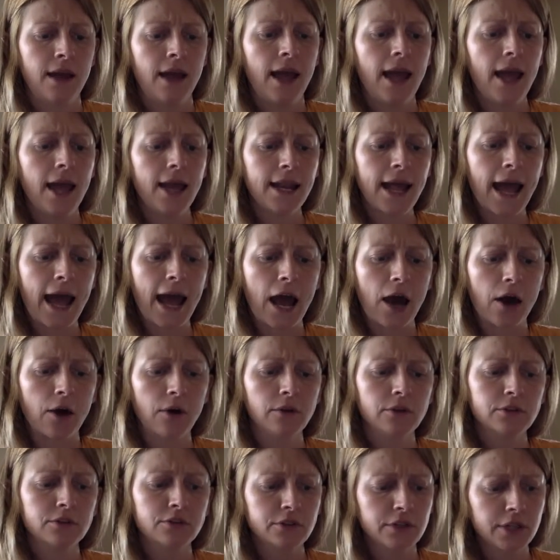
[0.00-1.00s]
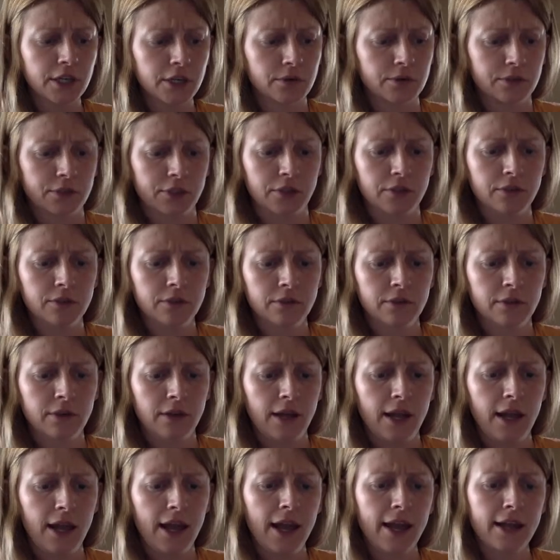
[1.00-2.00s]
And how do you do?
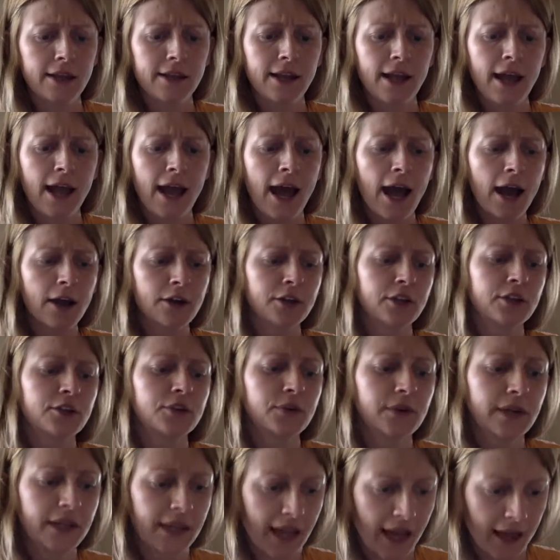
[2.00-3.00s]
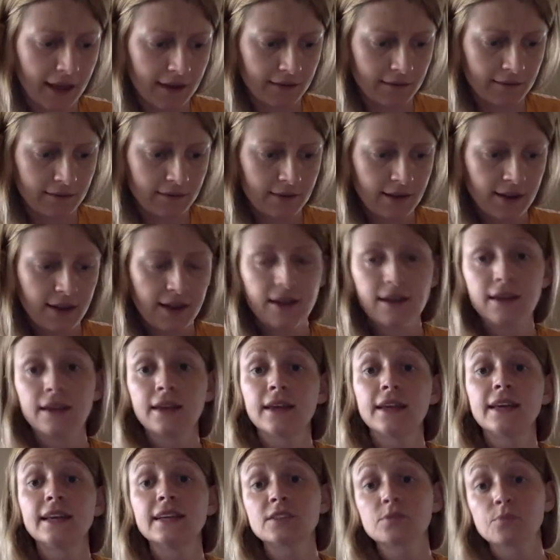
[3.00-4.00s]
And how do you do again?
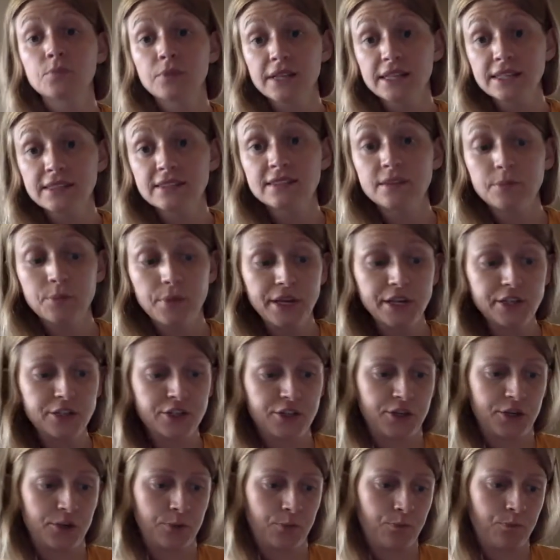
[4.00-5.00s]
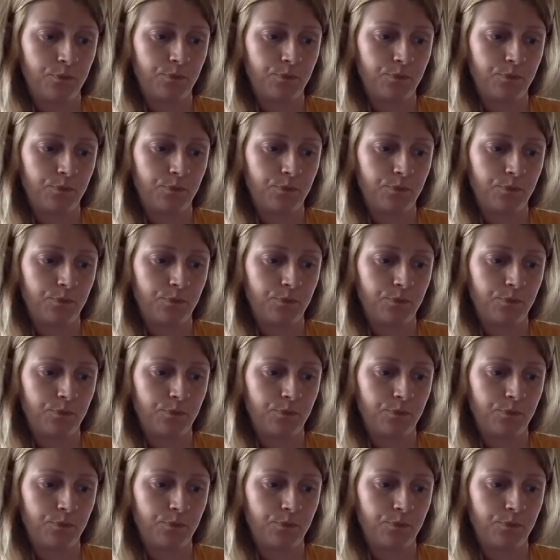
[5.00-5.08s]
He is pleased to meet you.